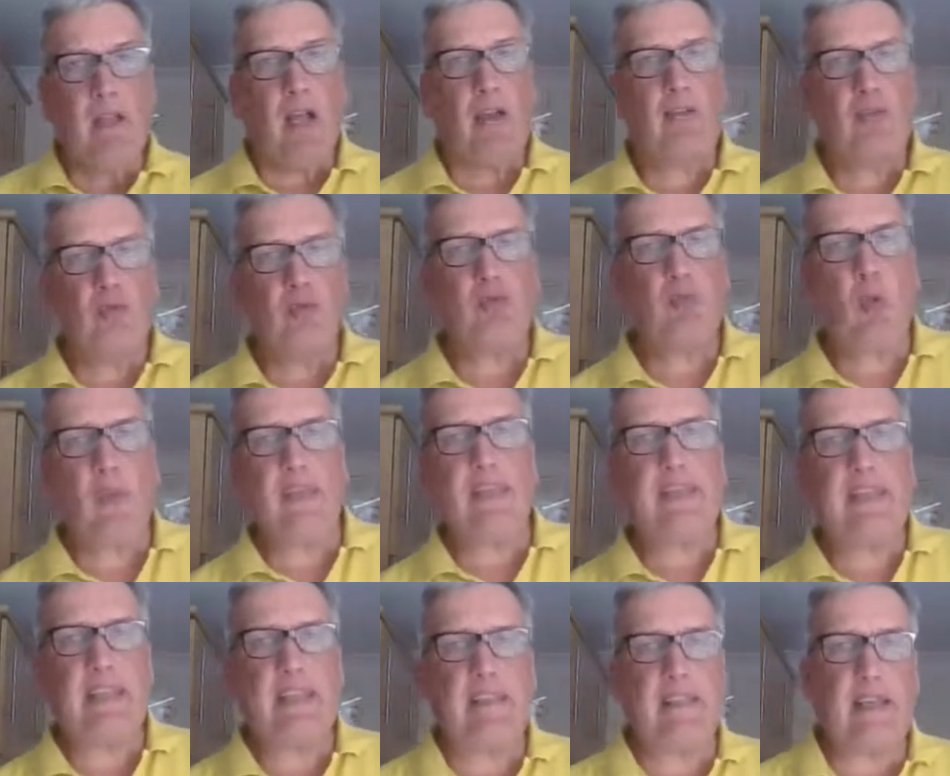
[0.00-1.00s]
And of course, what they
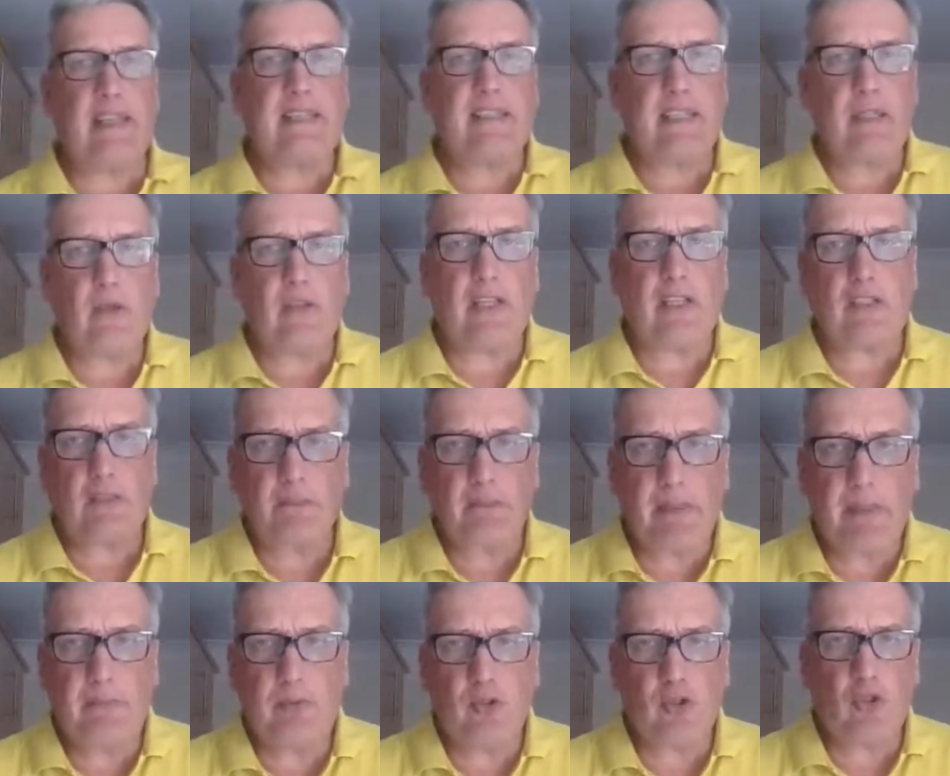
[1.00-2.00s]
did, they see that this
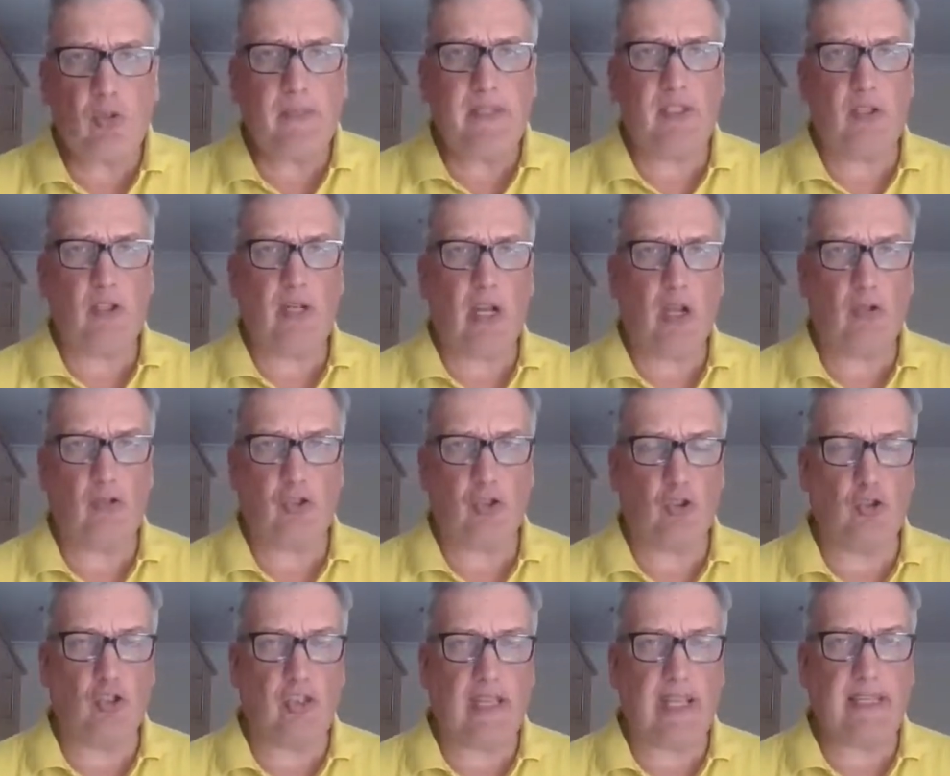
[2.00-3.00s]
people saw me doing loads of
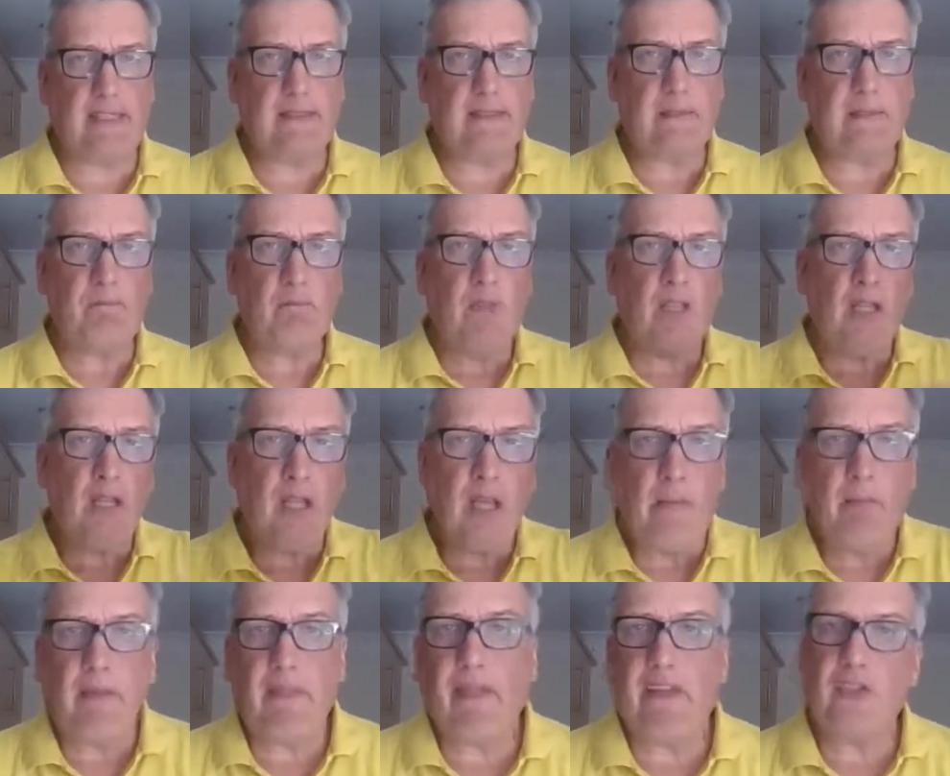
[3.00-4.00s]
good things,
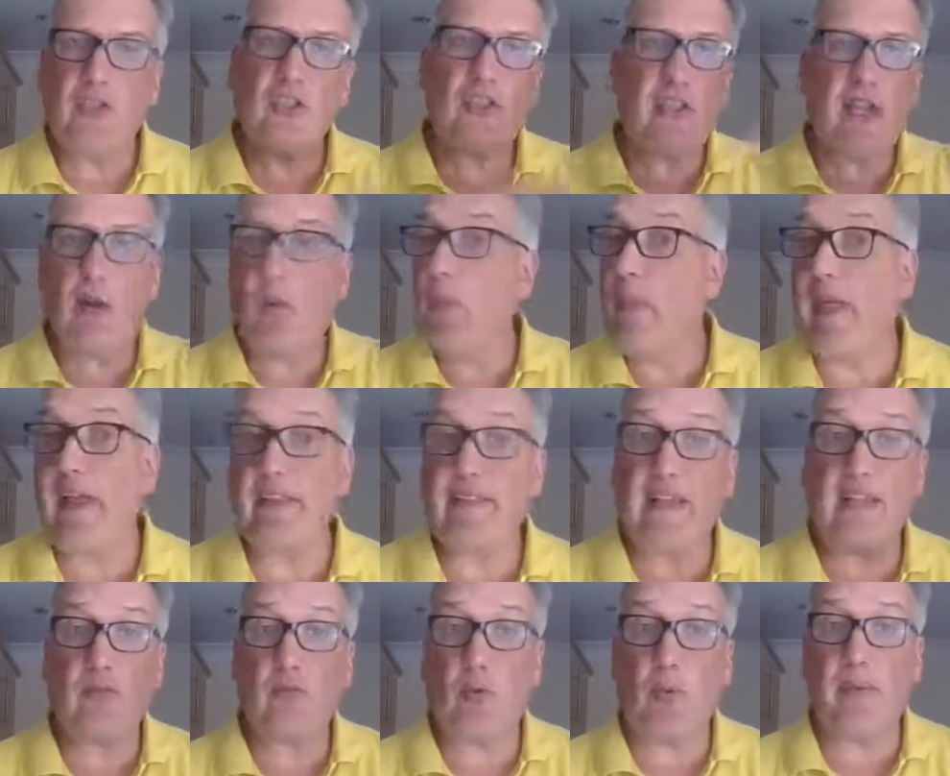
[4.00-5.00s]
but they just say, oh, well,
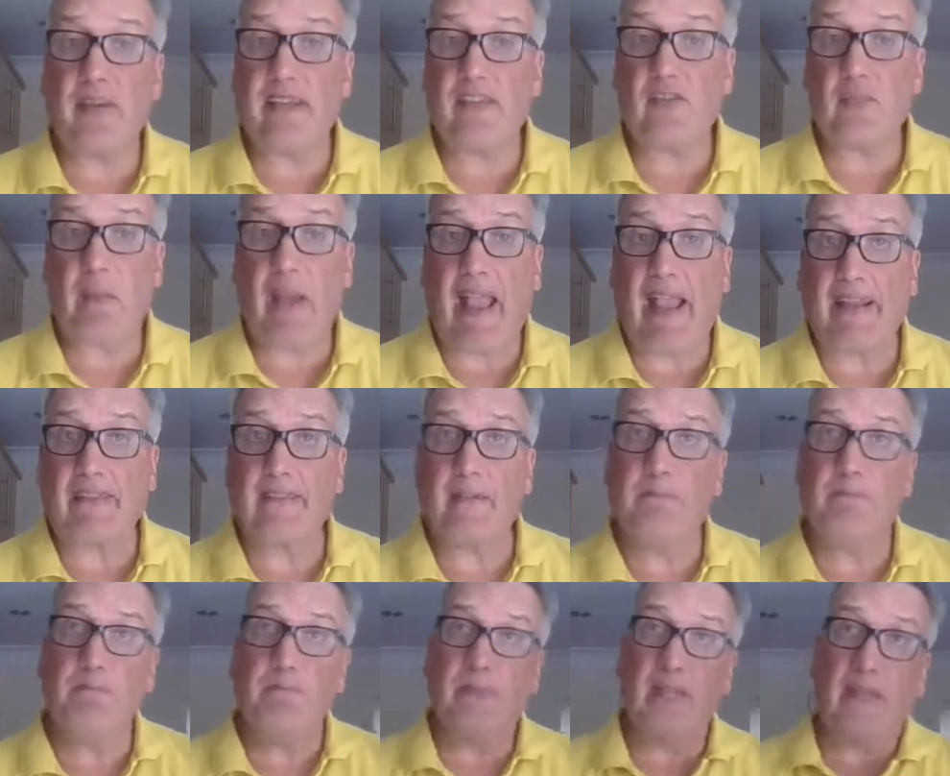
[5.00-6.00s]
that's what we expect.
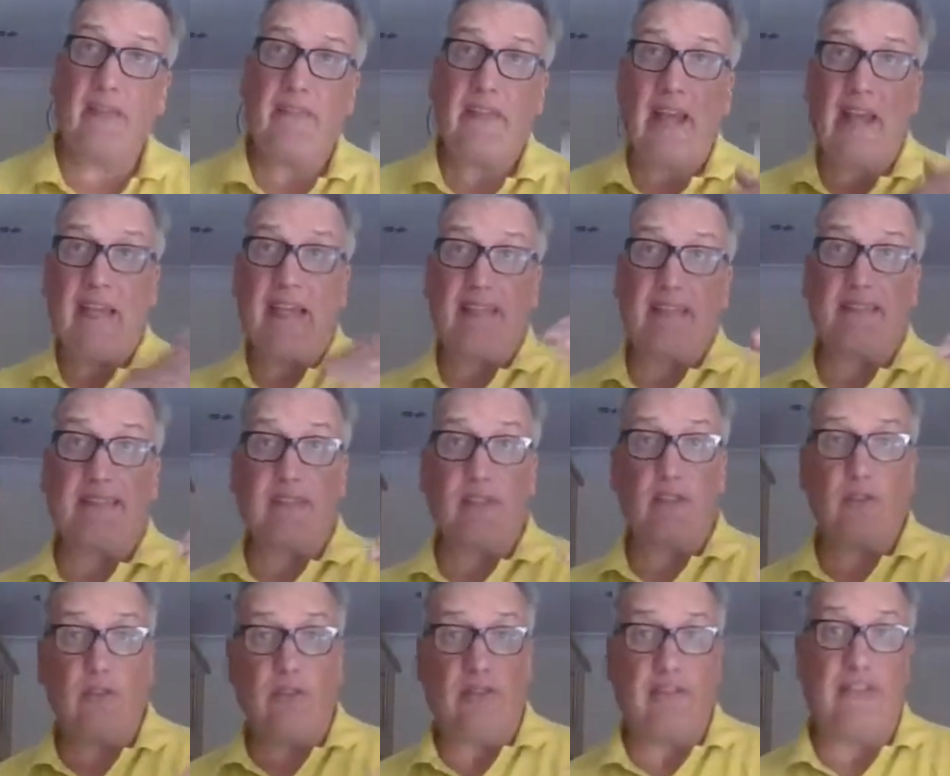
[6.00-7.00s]
That links
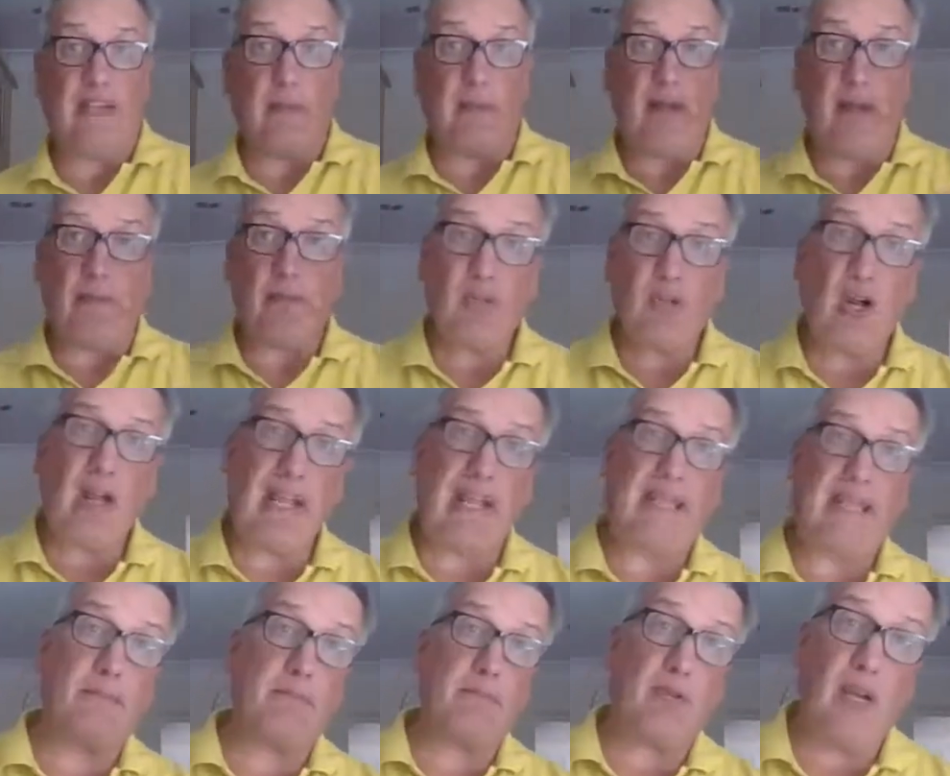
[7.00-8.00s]
to the thing about
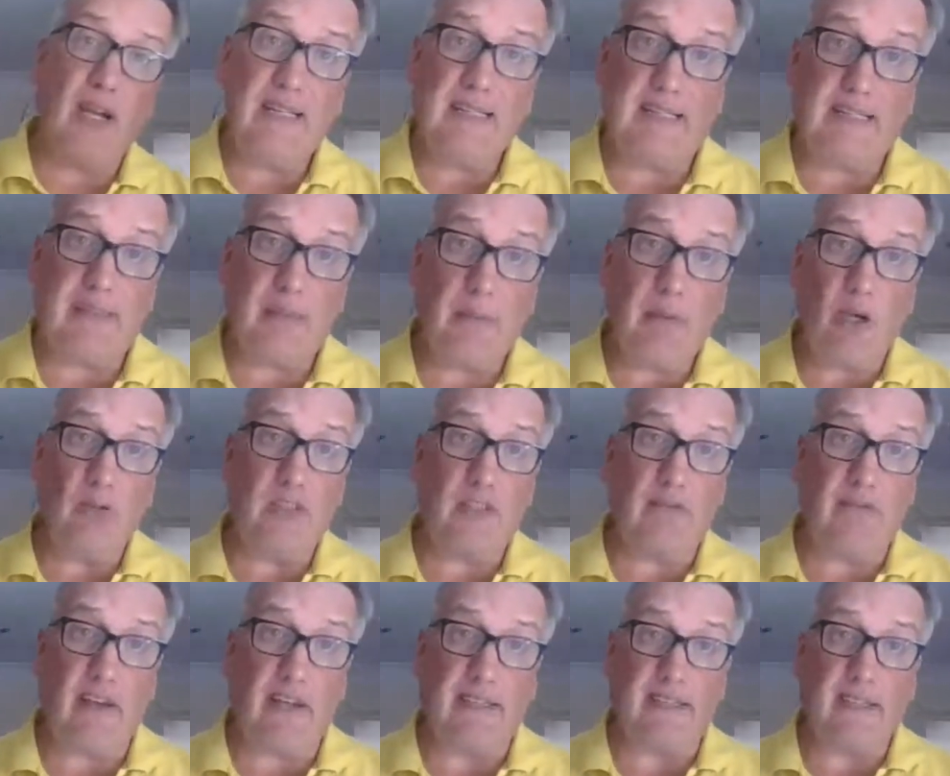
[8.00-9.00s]
praise. Praise is a
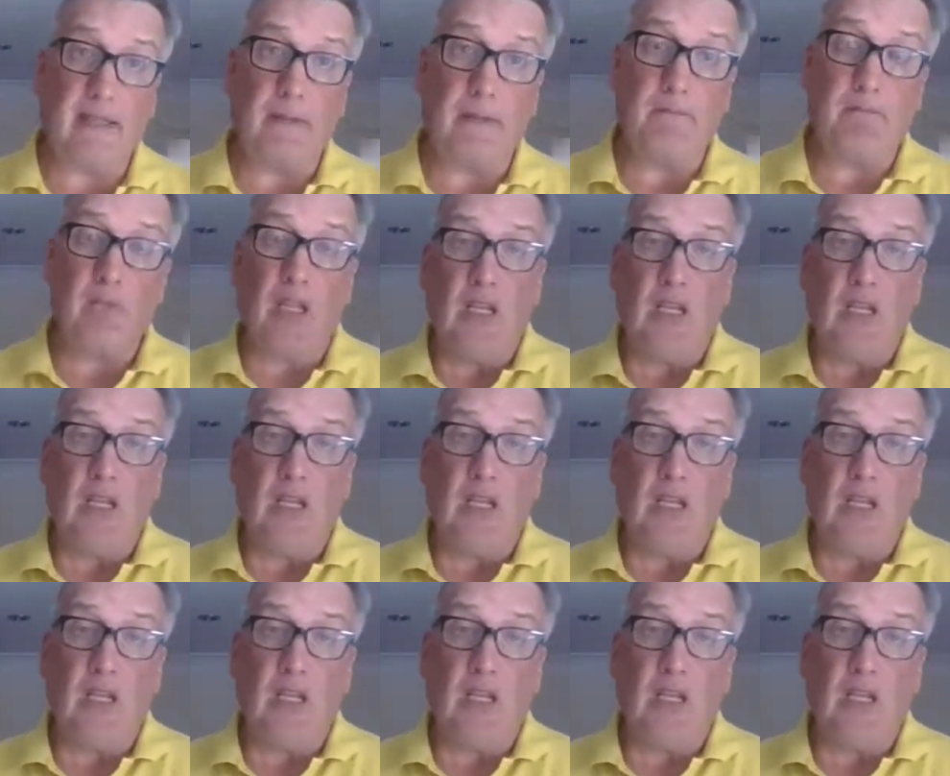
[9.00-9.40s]
motivator.